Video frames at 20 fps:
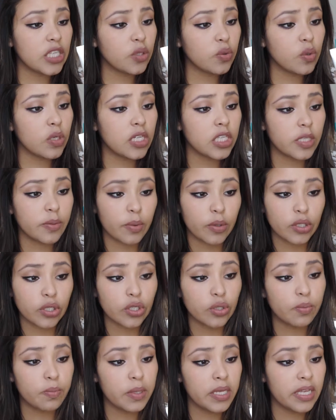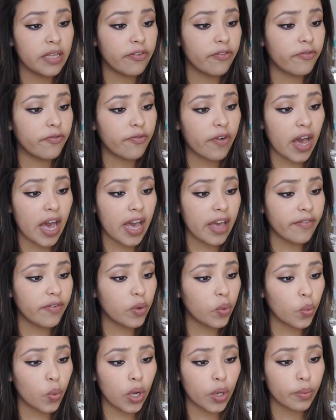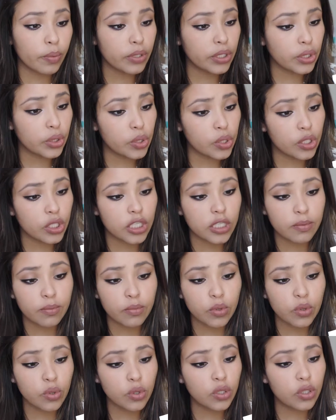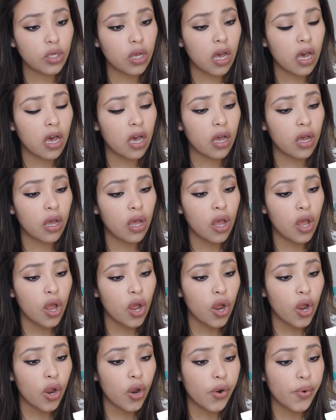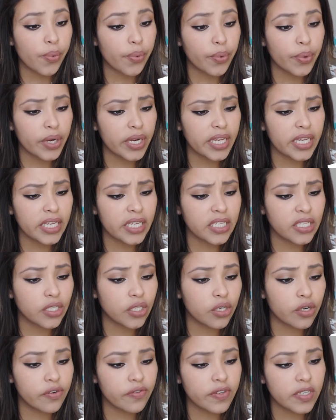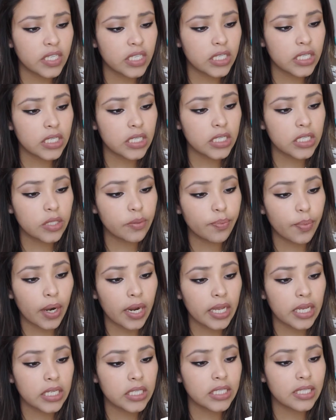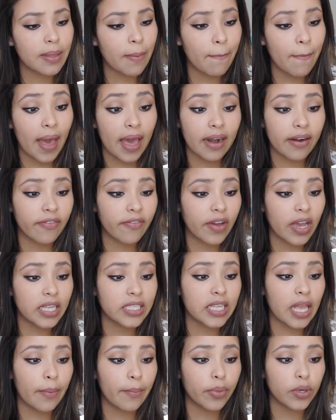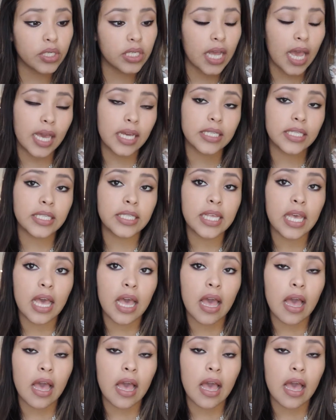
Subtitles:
This one is supposed to be 5-in-1 Result, smooths, resurfaces, brightens, mattifies, and protects.